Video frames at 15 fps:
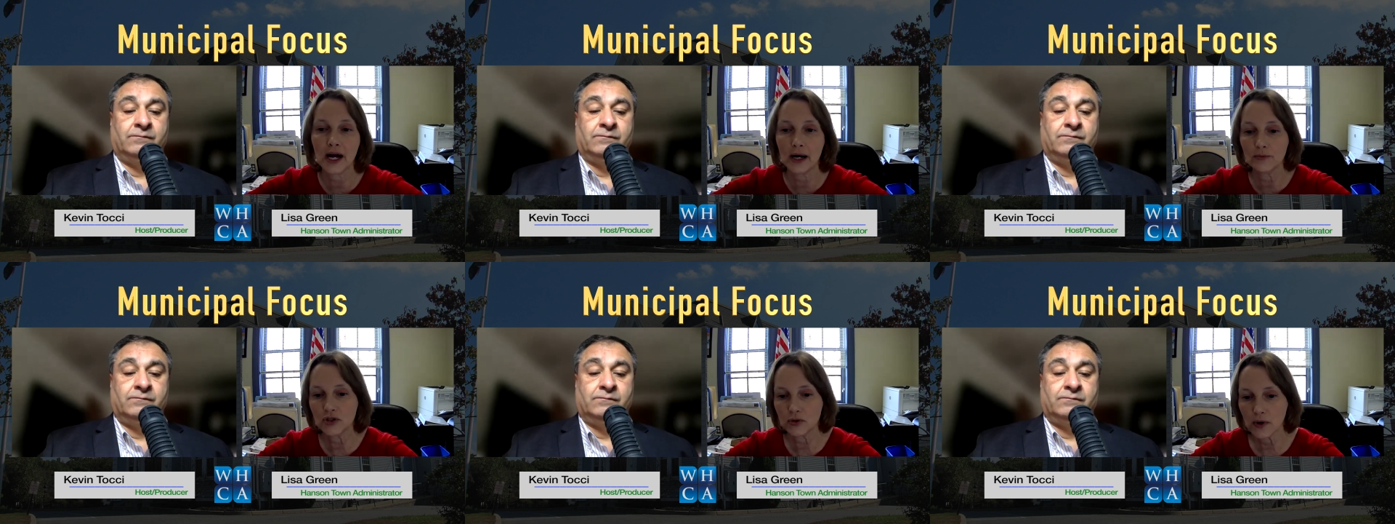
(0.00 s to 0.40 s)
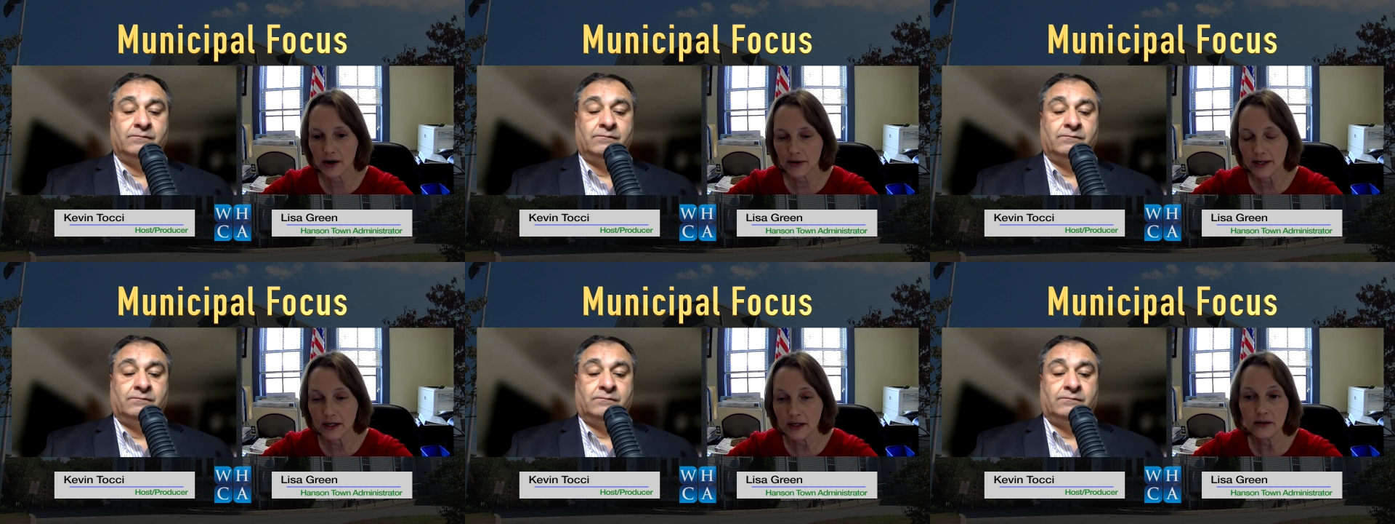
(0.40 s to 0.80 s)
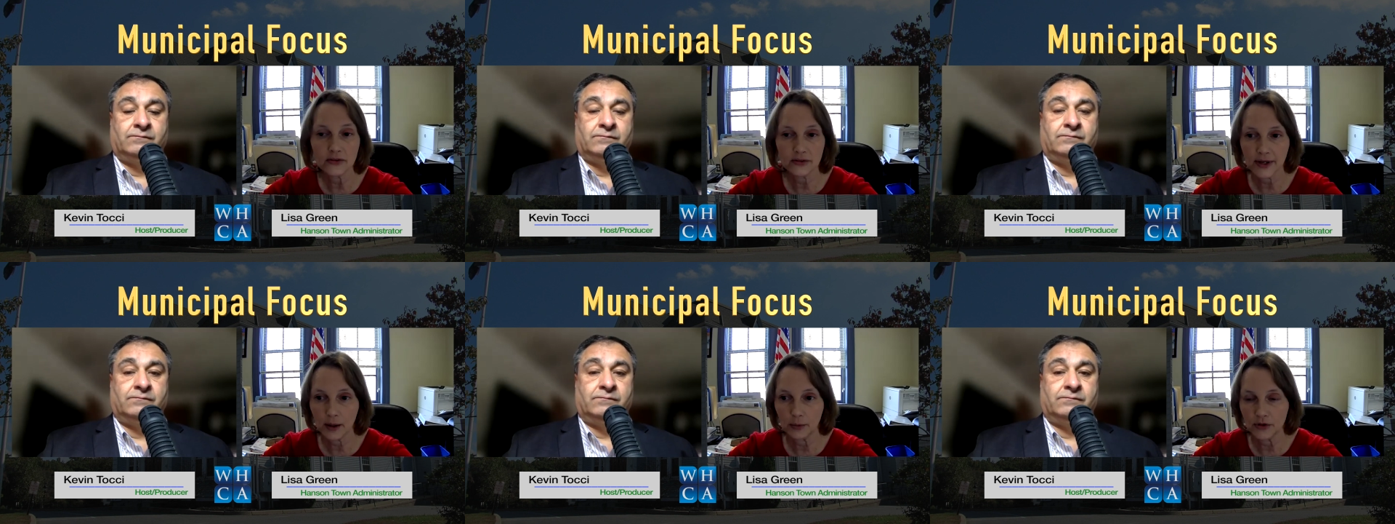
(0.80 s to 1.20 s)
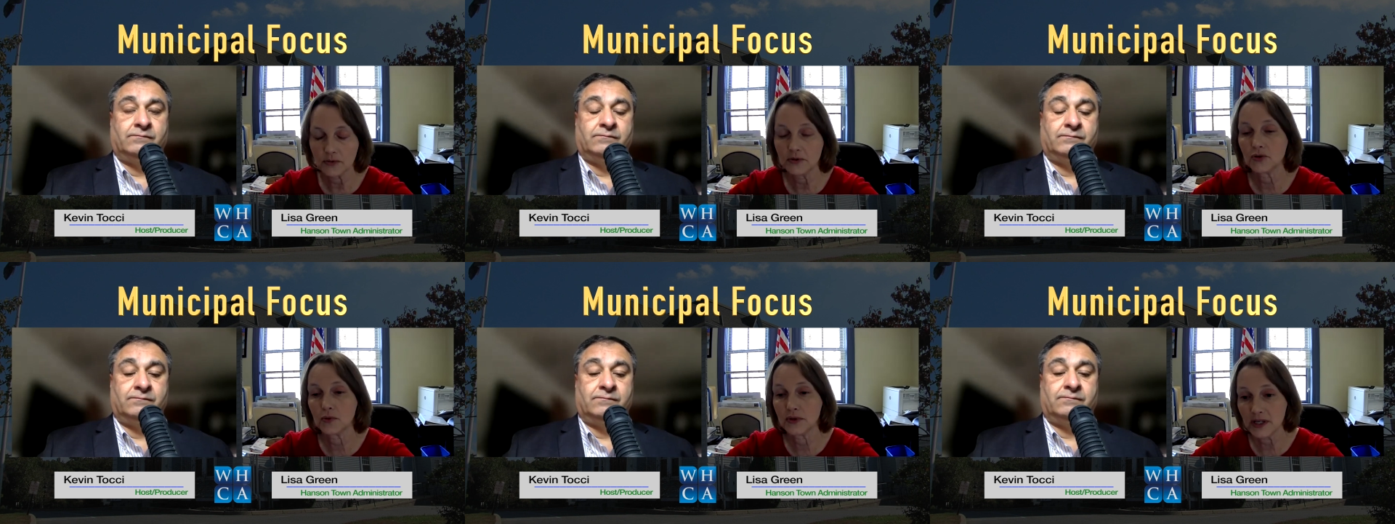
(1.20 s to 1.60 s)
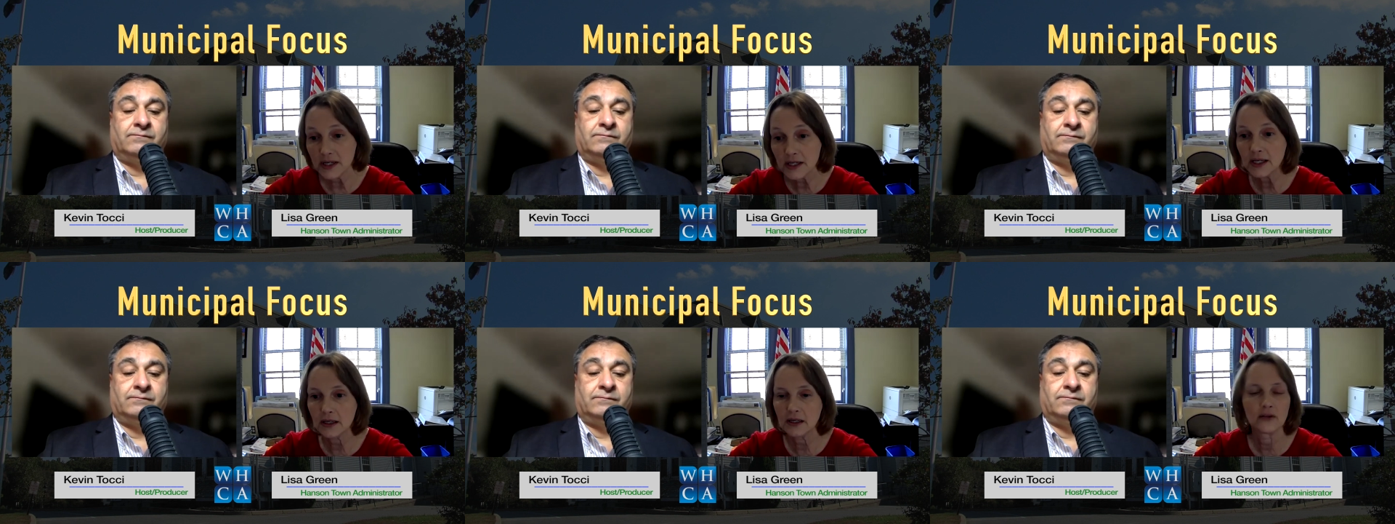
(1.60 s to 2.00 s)
Speaker 1: come to our eating establishments
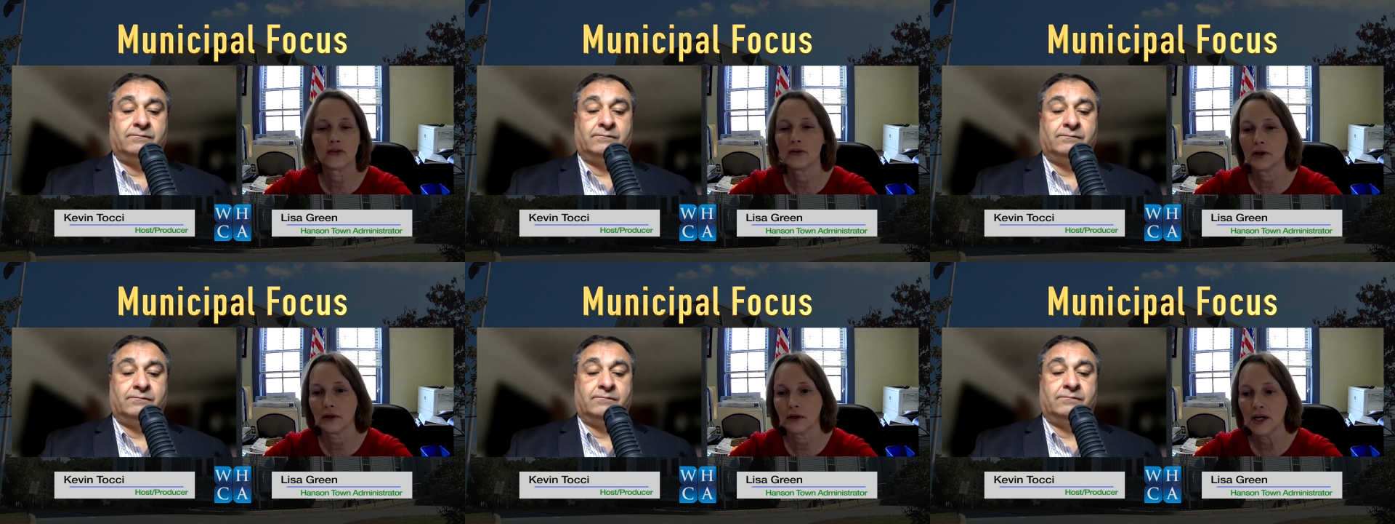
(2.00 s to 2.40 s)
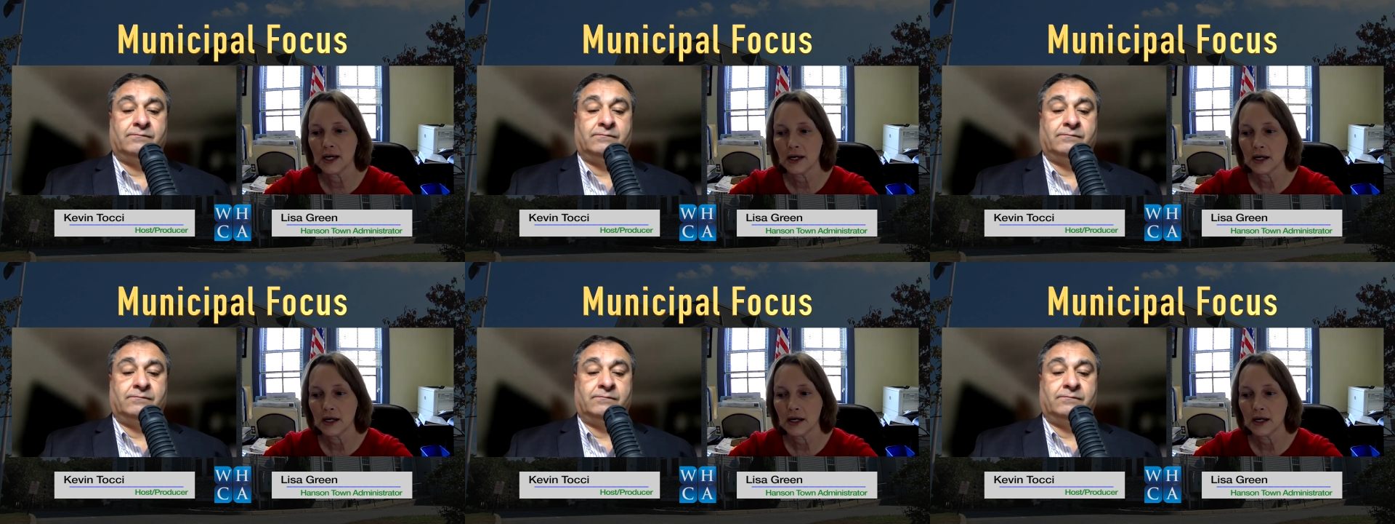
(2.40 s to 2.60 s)
within Hanson